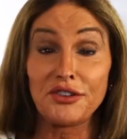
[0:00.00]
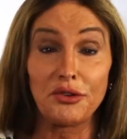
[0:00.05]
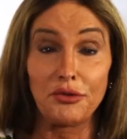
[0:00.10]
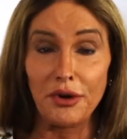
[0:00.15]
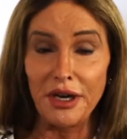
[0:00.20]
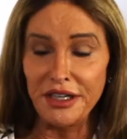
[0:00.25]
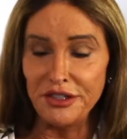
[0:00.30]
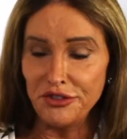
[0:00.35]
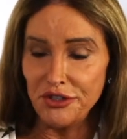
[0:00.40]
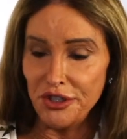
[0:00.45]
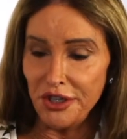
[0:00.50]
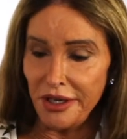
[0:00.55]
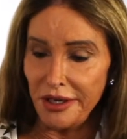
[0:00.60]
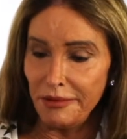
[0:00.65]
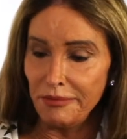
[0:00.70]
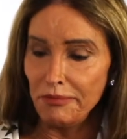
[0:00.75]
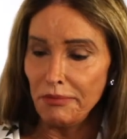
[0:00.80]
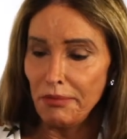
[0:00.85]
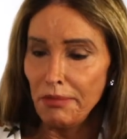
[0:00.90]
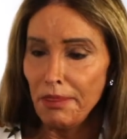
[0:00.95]
a great
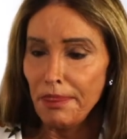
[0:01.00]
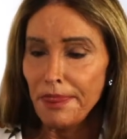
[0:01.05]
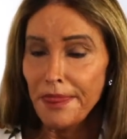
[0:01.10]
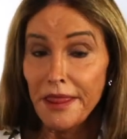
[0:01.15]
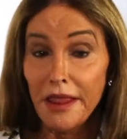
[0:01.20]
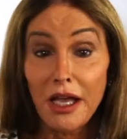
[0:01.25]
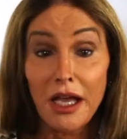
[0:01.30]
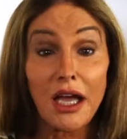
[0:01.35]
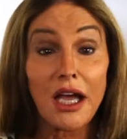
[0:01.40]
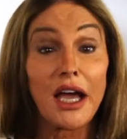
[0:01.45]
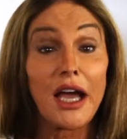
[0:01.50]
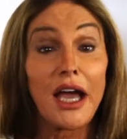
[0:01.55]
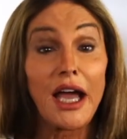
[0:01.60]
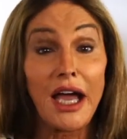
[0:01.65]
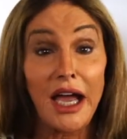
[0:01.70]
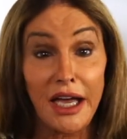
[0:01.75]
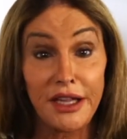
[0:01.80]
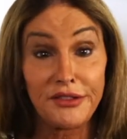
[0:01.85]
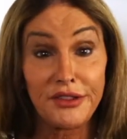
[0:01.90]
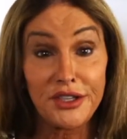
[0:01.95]
gym,
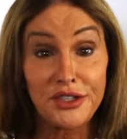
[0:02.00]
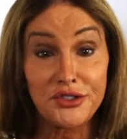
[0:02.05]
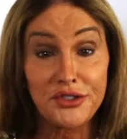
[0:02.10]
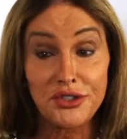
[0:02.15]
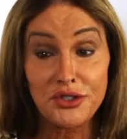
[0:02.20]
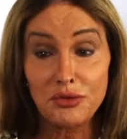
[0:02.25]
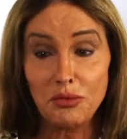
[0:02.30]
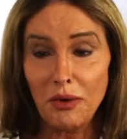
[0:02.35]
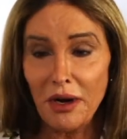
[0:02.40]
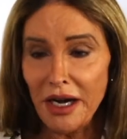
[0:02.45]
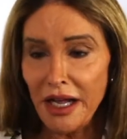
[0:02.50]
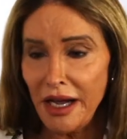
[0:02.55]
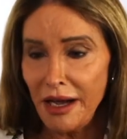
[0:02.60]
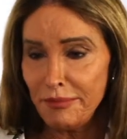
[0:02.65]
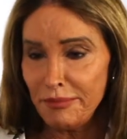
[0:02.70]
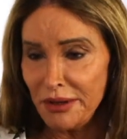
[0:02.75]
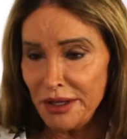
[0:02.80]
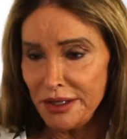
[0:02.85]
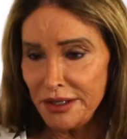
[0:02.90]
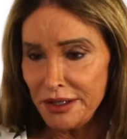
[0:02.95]
and this is what
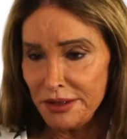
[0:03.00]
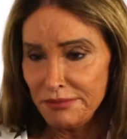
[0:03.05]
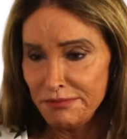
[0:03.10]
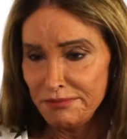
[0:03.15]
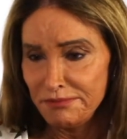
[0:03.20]
happened.